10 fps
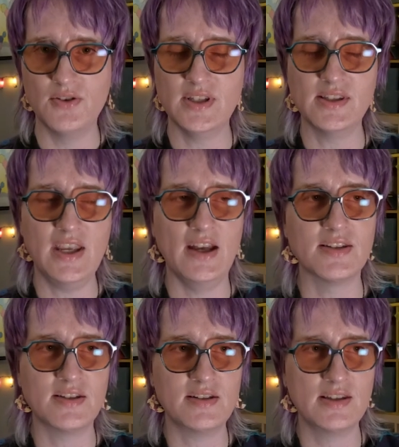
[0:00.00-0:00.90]
houses
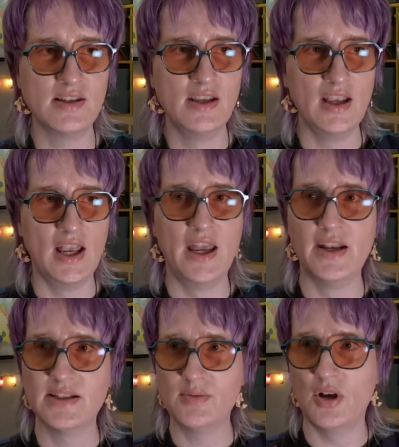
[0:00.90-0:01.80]
guests,
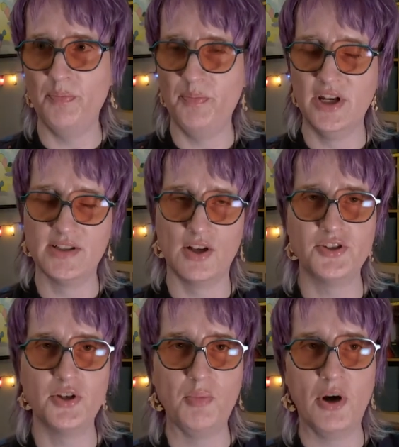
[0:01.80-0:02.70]
and it's but it's
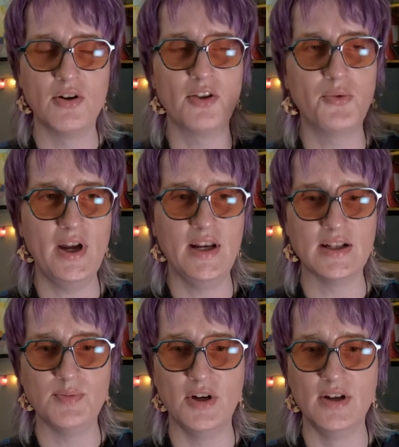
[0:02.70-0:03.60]
also part of the ride
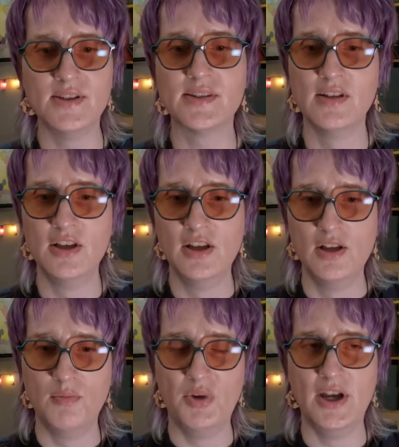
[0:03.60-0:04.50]
experience,
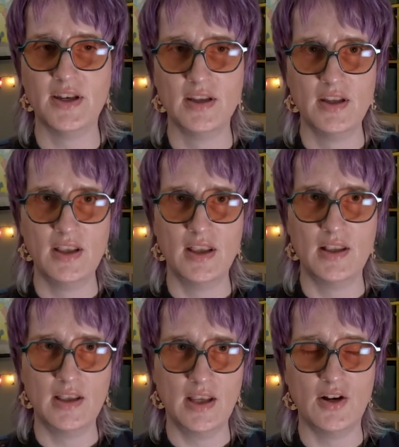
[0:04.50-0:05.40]
but
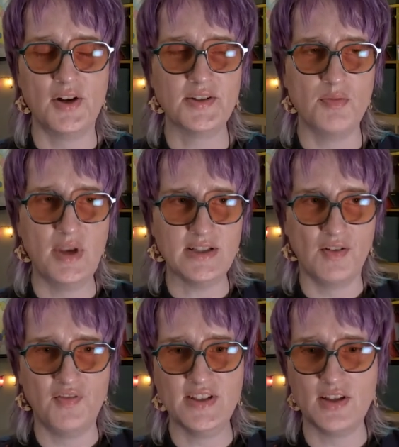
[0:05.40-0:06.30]
it also makes
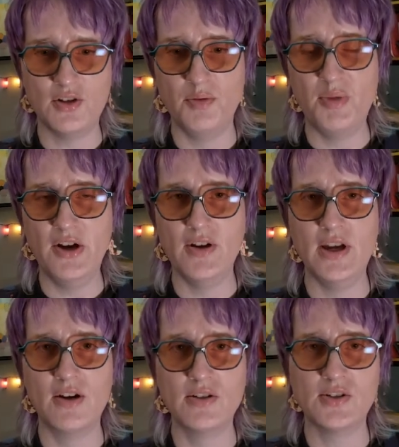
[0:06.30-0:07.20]
a physical
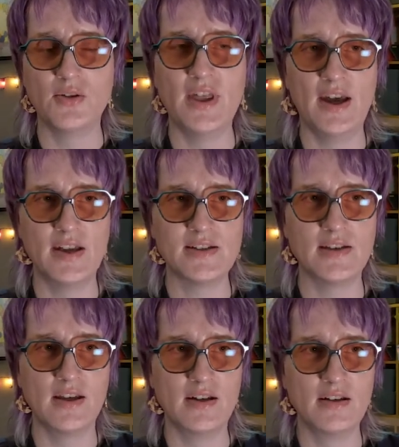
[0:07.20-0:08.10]
barrier so
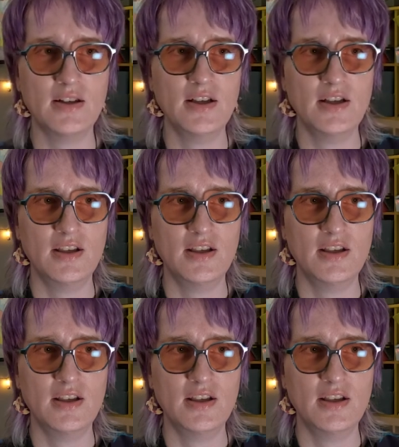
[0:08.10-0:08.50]
that uh,